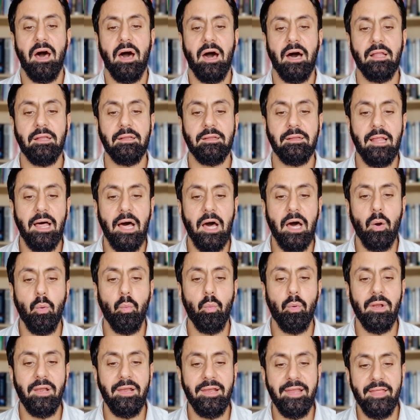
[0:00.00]
Allah
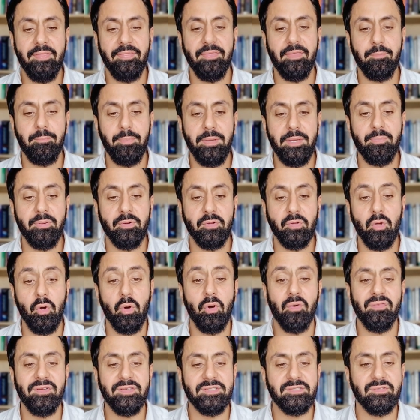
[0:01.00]
will let the people
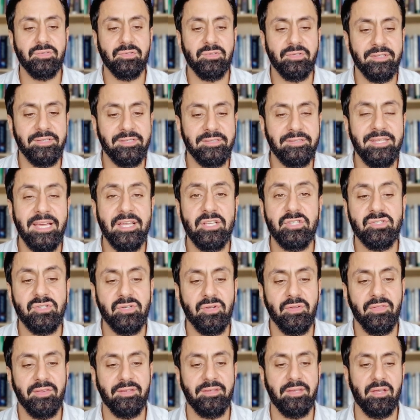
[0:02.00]
know of his real
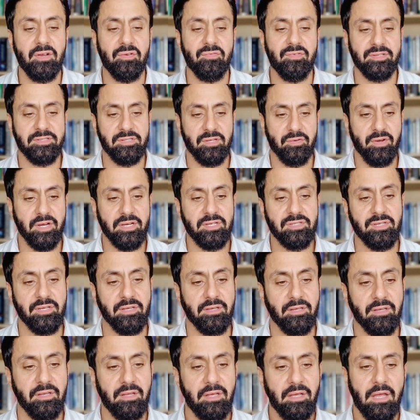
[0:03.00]
intention on the day of
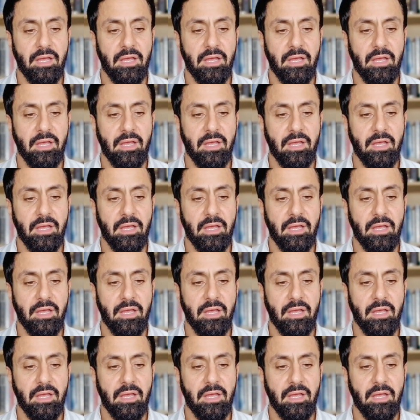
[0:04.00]
resurrection.